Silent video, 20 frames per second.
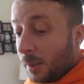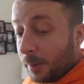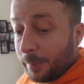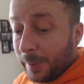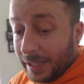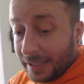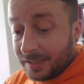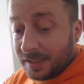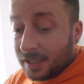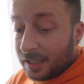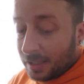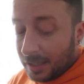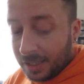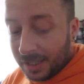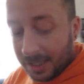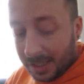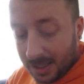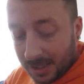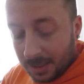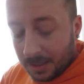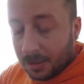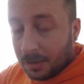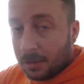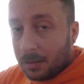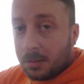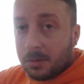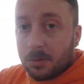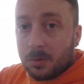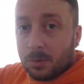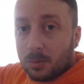Basically,
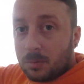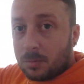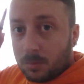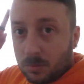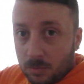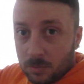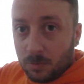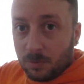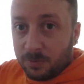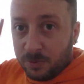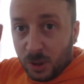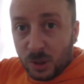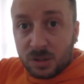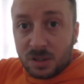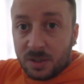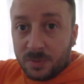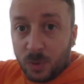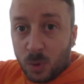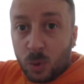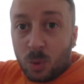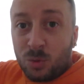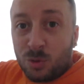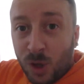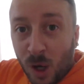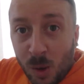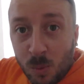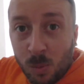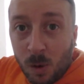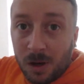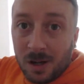first of all,
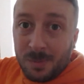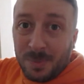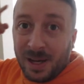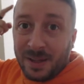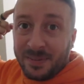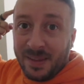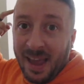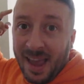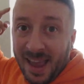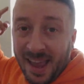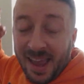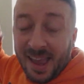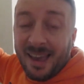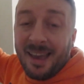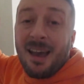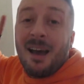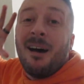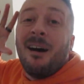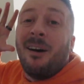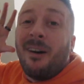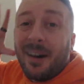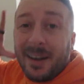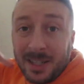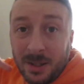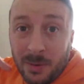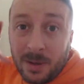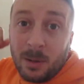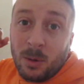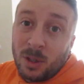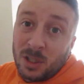don't worry about the hair. I
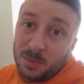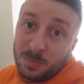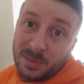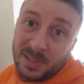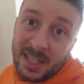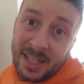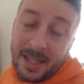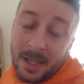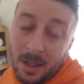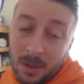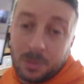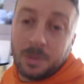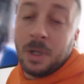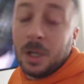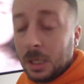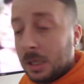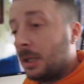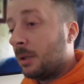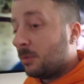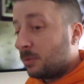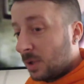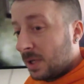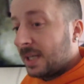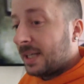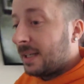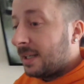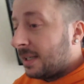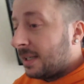know it looks potato, right?